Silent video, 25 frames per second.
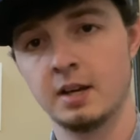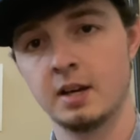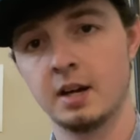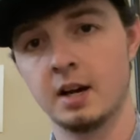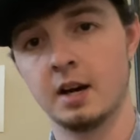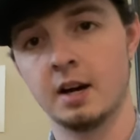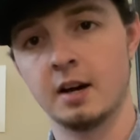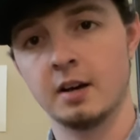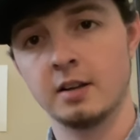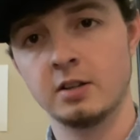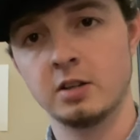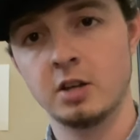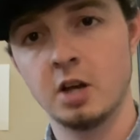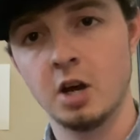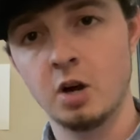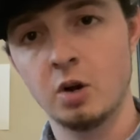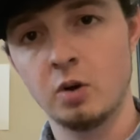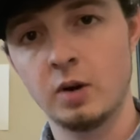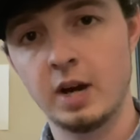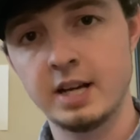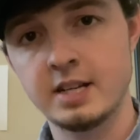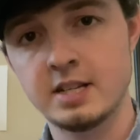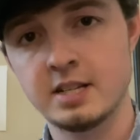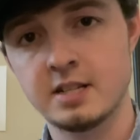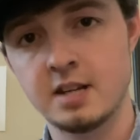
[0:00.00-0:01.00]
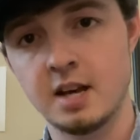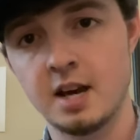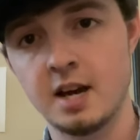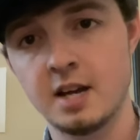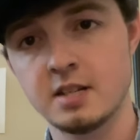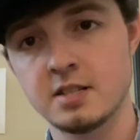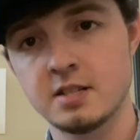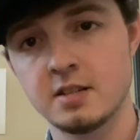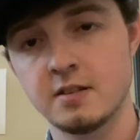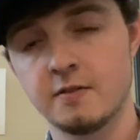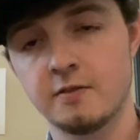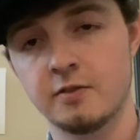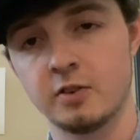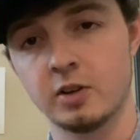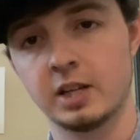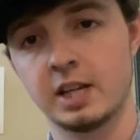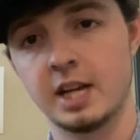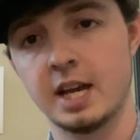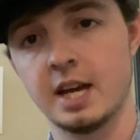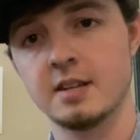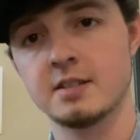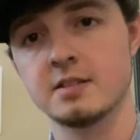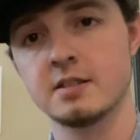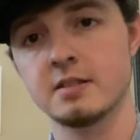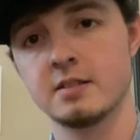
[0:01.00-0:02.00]
No, I did not
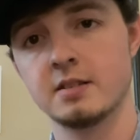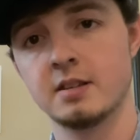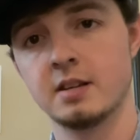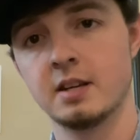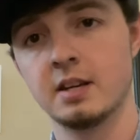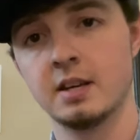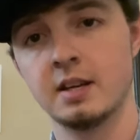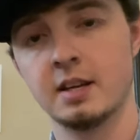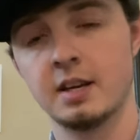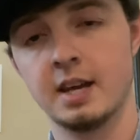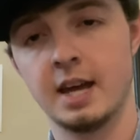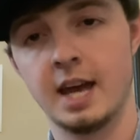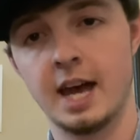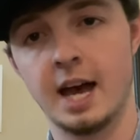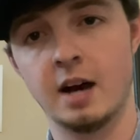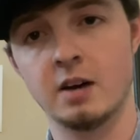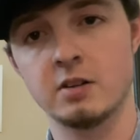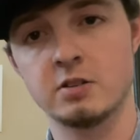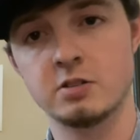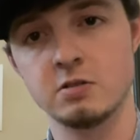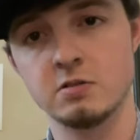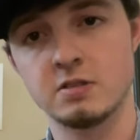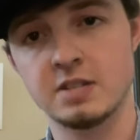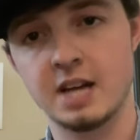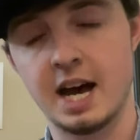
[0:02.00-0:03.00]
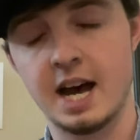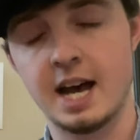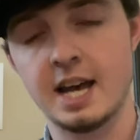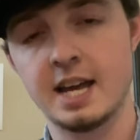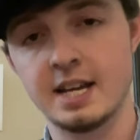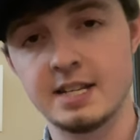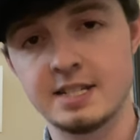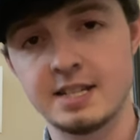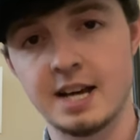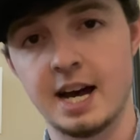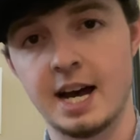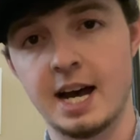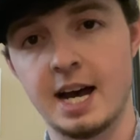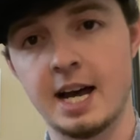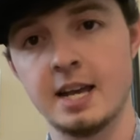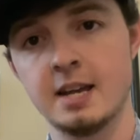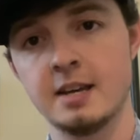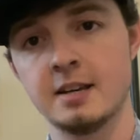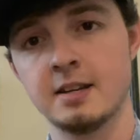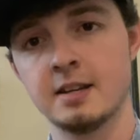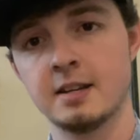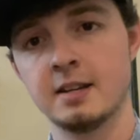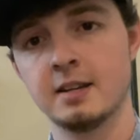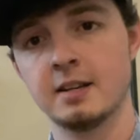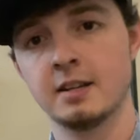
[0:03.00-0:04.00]
forget how to tie a tie.
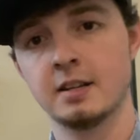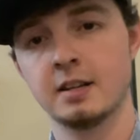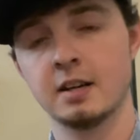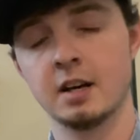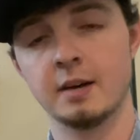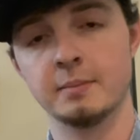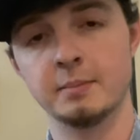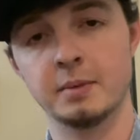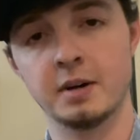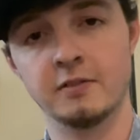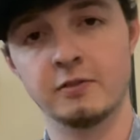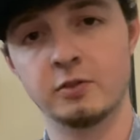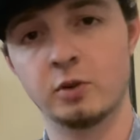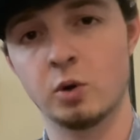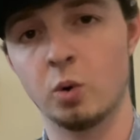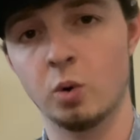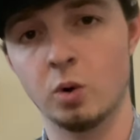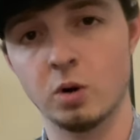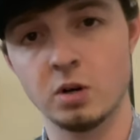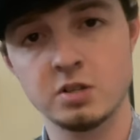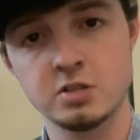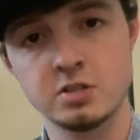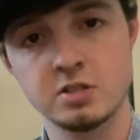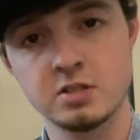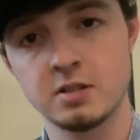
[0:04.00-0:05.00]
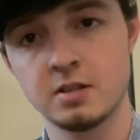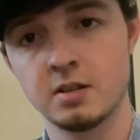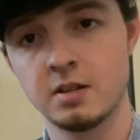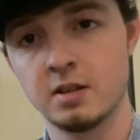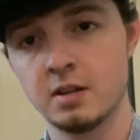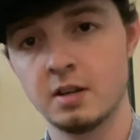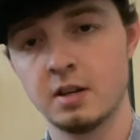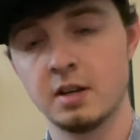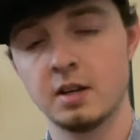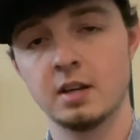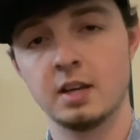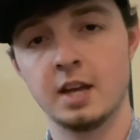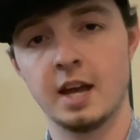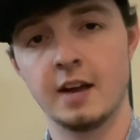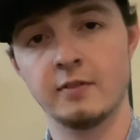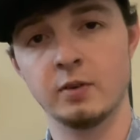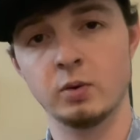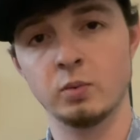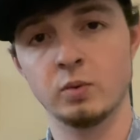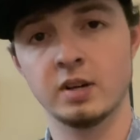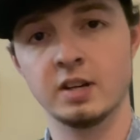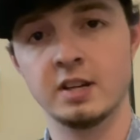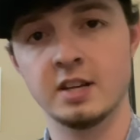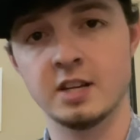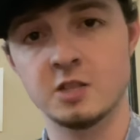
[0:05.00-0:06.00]
Of course,
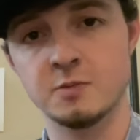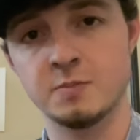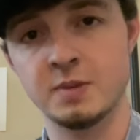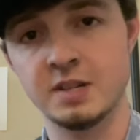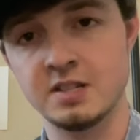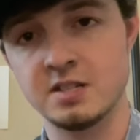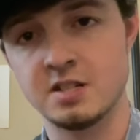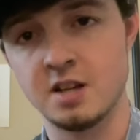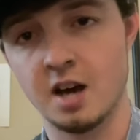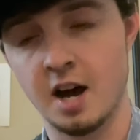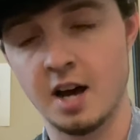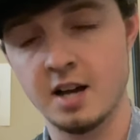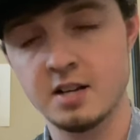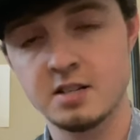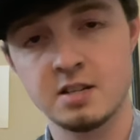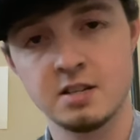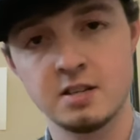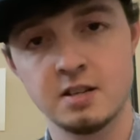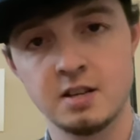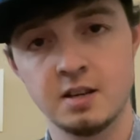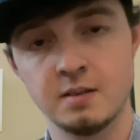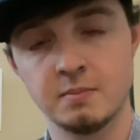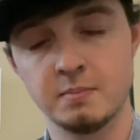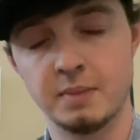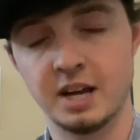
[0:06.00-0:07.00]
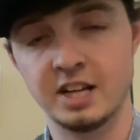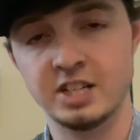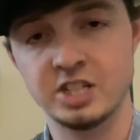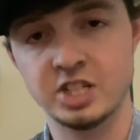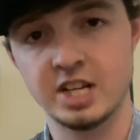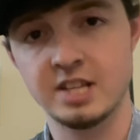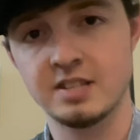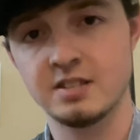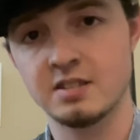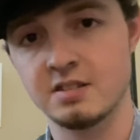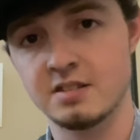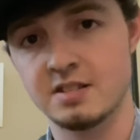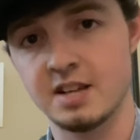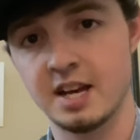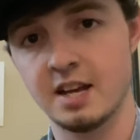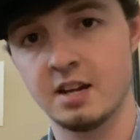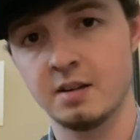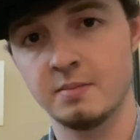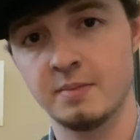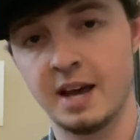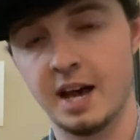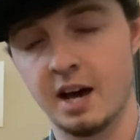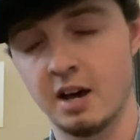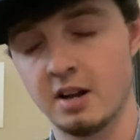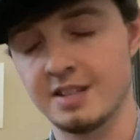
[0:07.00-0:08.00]
everyone has been taught by Jason
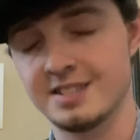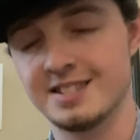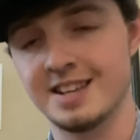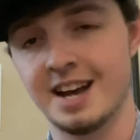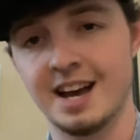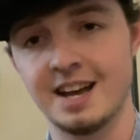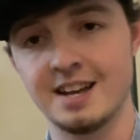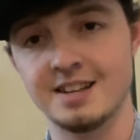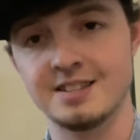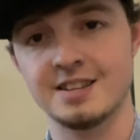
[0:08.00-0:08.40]
Tatum how to tie a